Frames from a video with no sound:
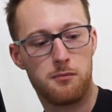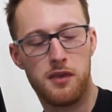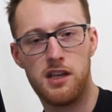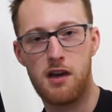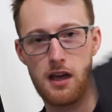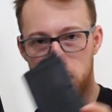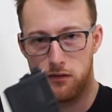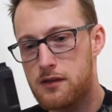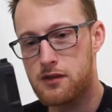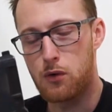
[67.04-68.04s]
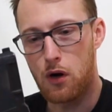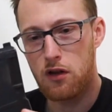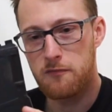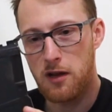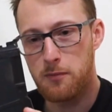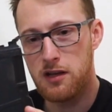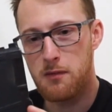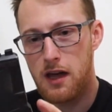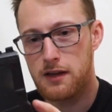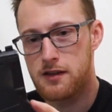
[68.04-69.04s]
PMAC, so all of my
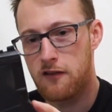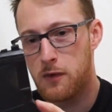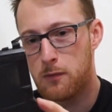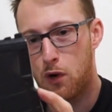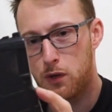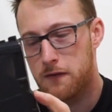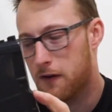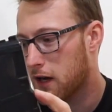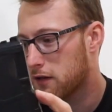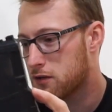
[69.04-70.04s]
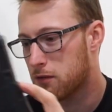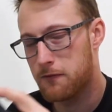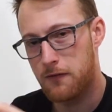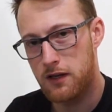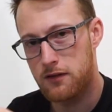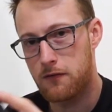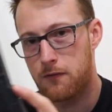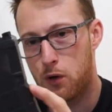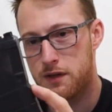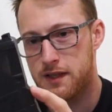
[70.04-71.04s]
PMACs have been modified to fit the
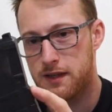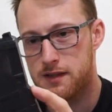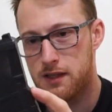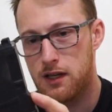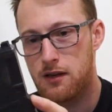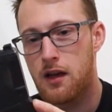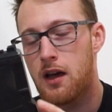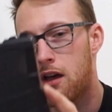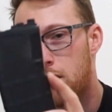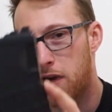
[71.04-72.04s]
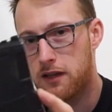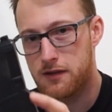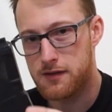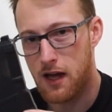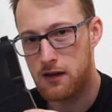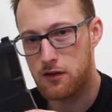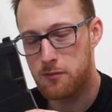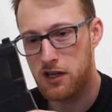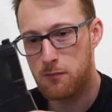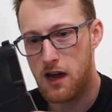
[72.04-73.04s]
416, but the standard
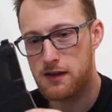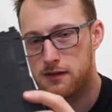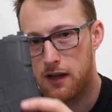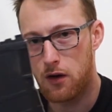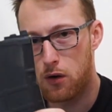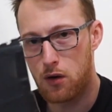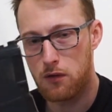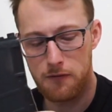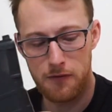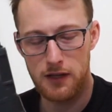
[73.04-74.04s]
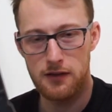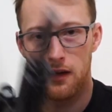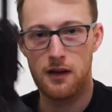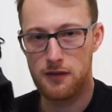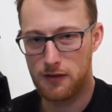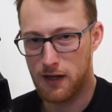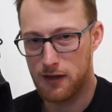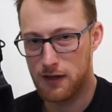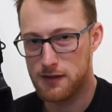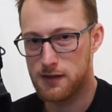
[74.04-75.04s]
PMACs, they all fit the
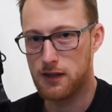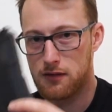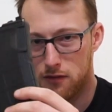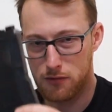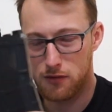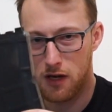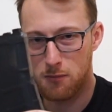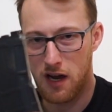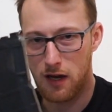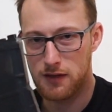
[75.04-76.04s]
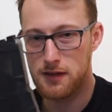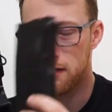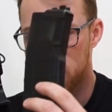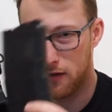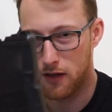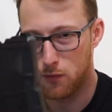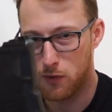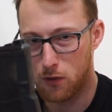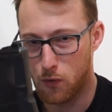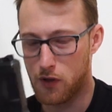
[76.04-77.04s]
KAC. So you can buy this, it
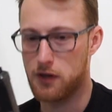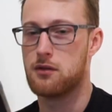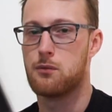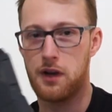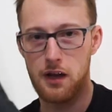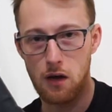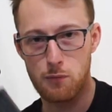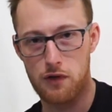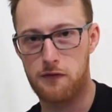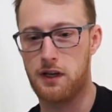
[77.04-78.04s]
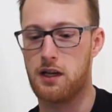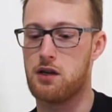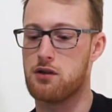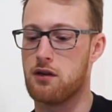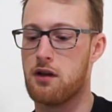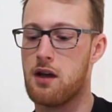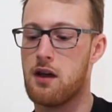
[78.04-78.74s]
will work without modification.